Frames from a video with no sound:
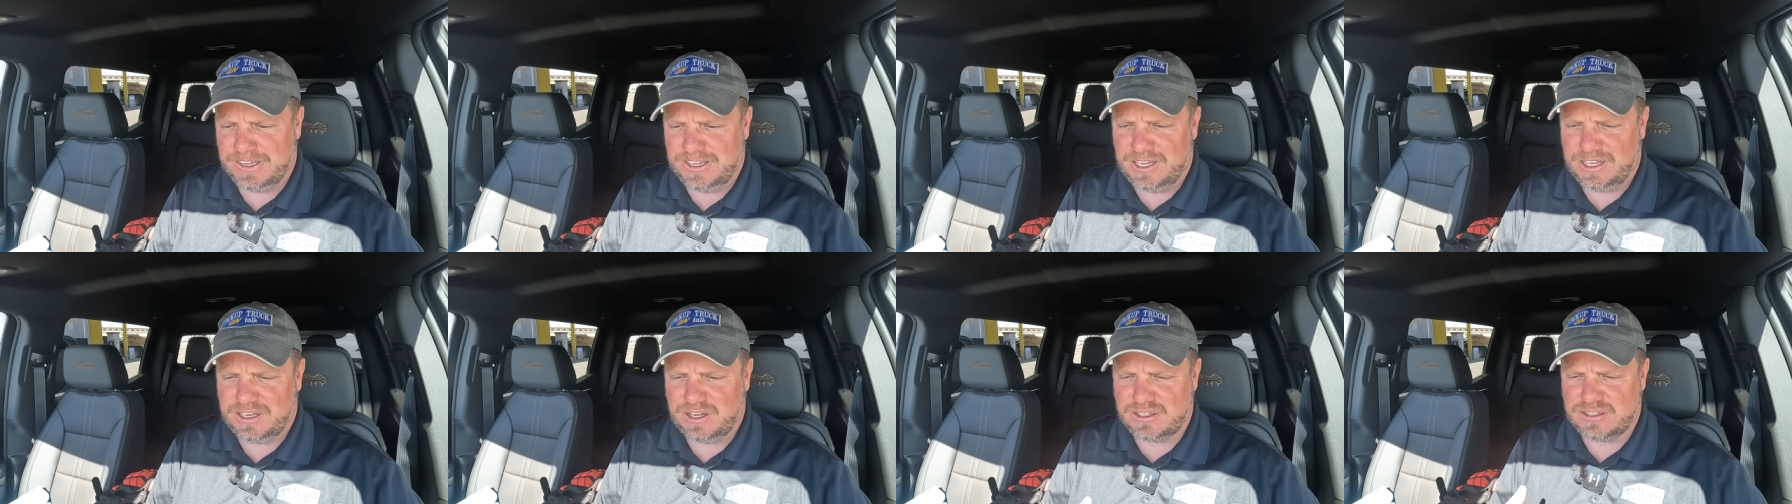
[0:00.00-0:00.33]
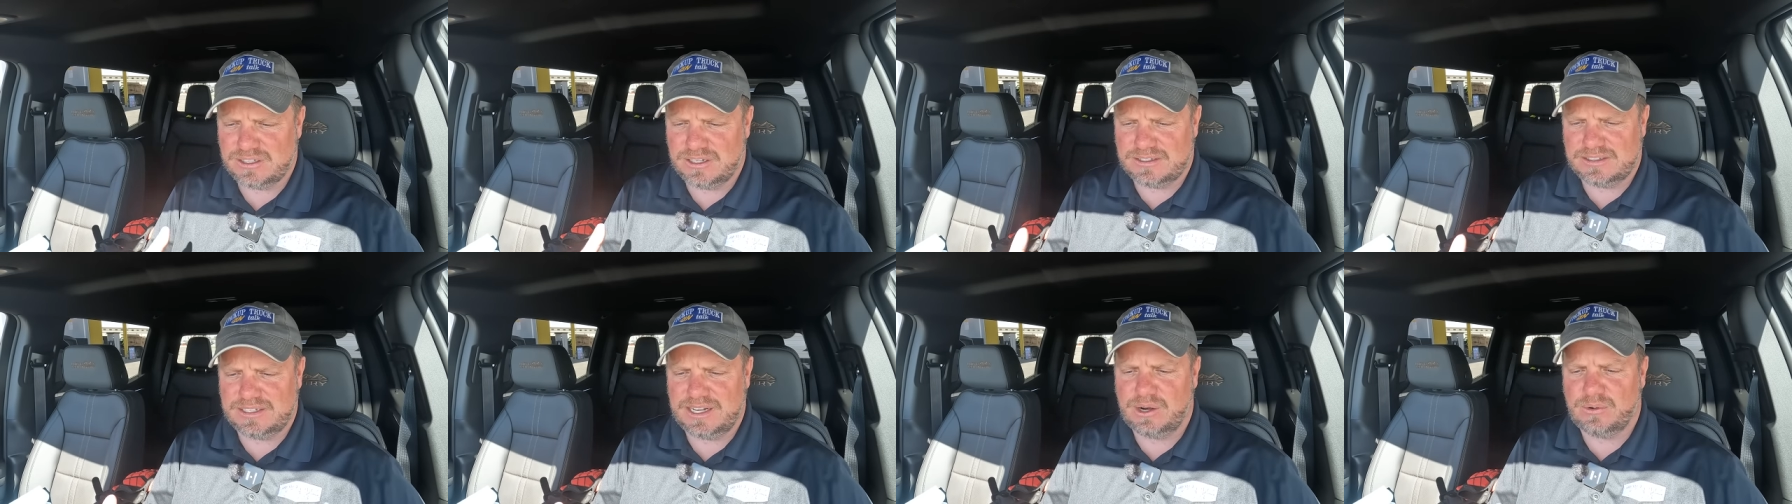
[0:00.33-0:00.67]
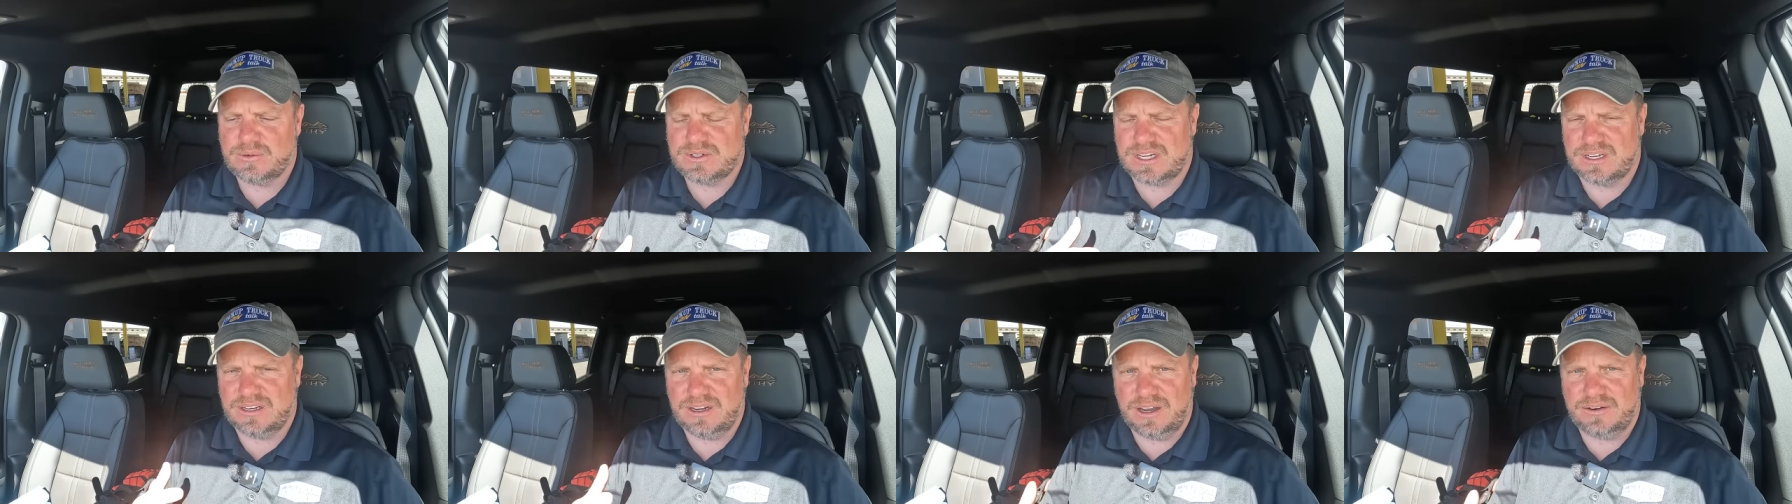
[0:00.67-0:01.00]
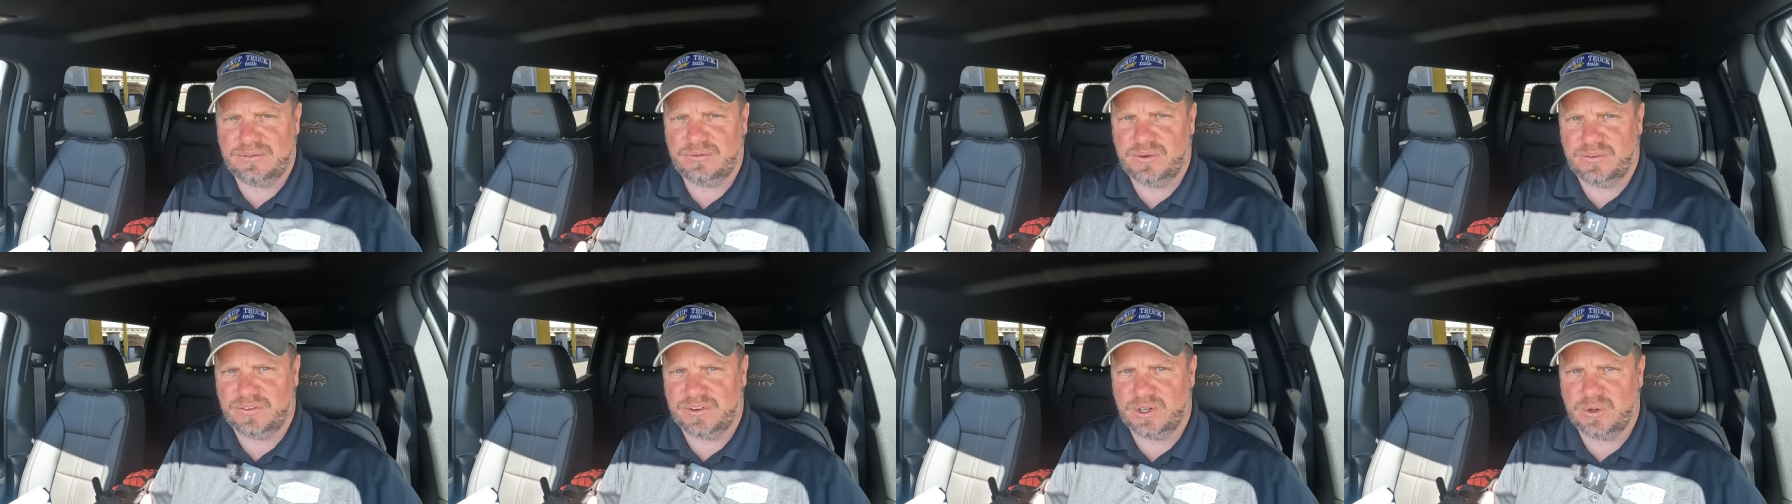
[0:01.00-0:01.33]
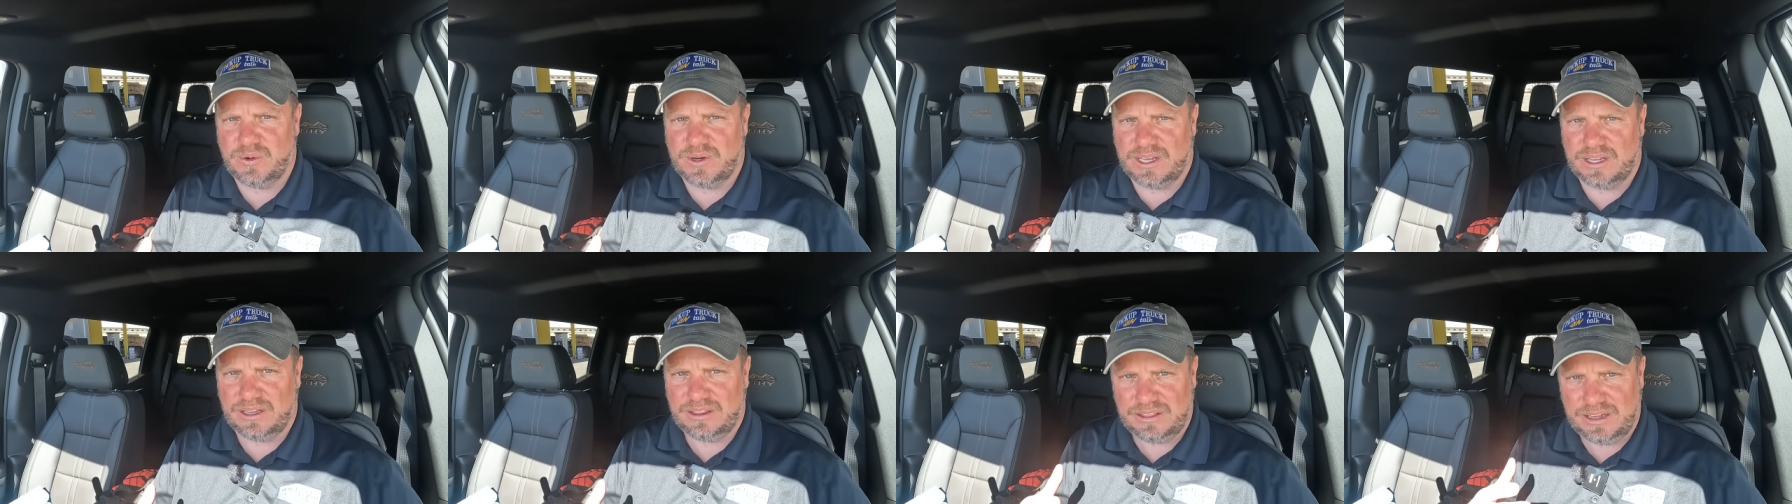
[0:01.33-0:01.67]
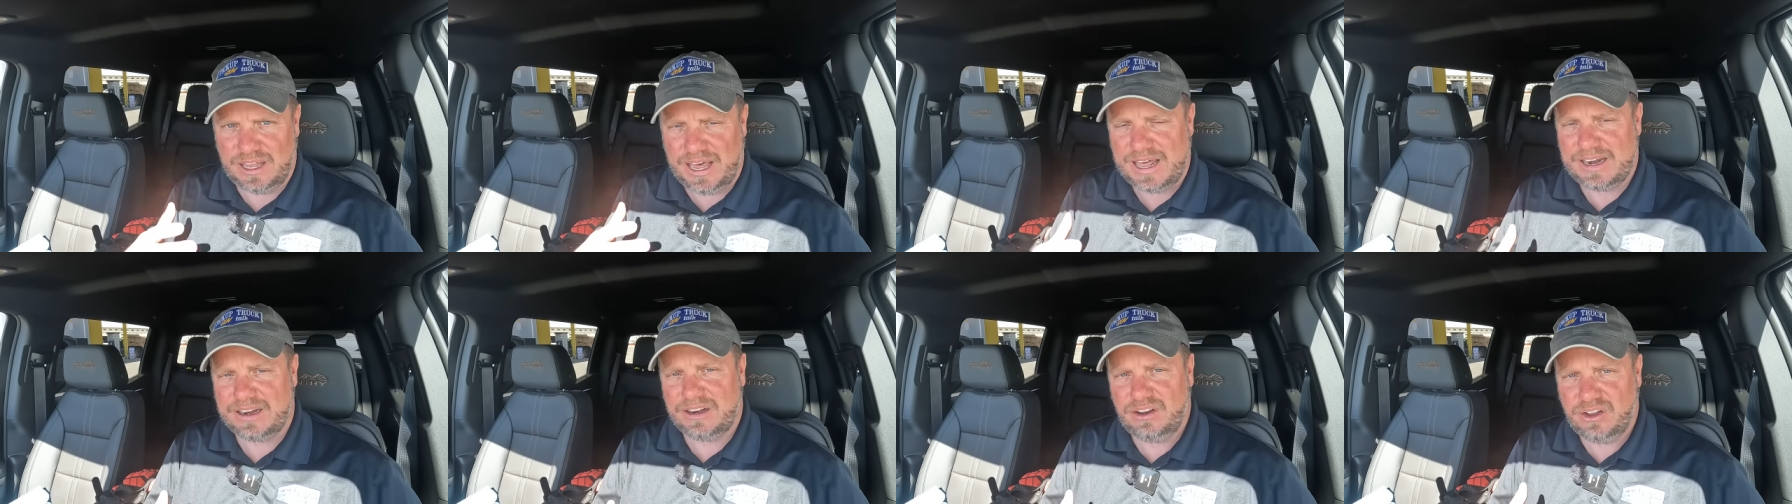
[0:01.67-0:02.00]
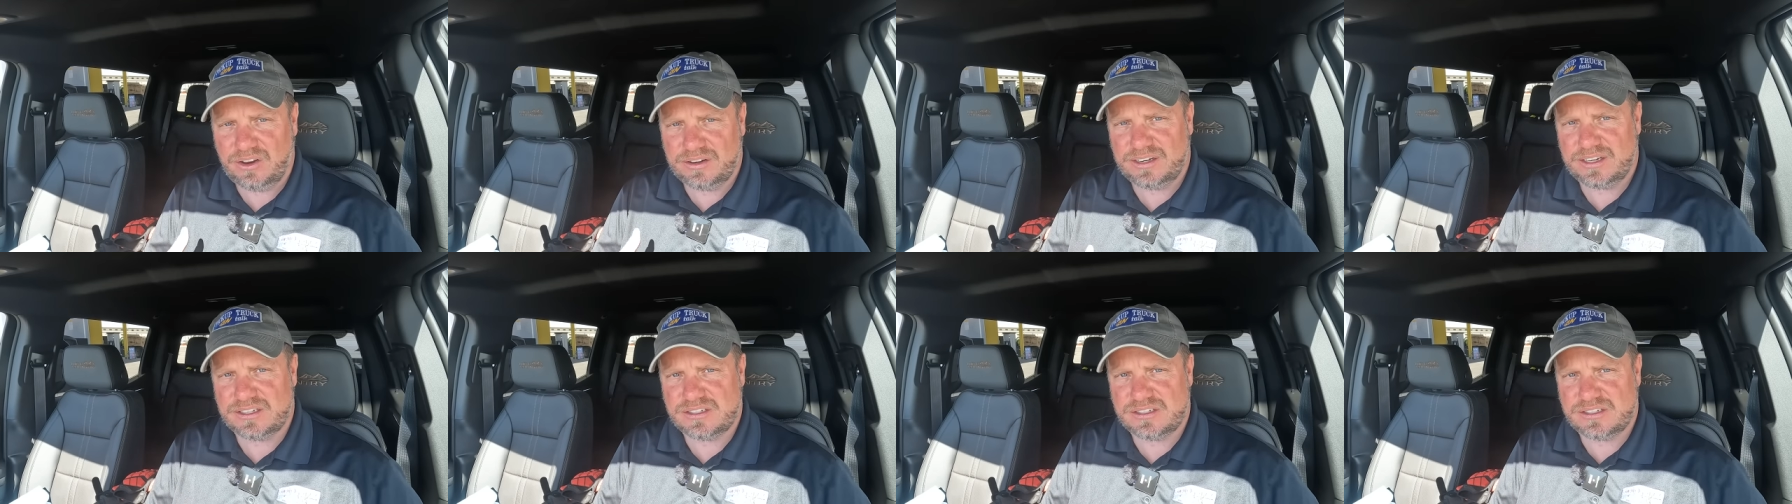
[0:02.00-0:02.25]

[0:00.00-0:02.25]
it's not always enough if you're doing a lot of long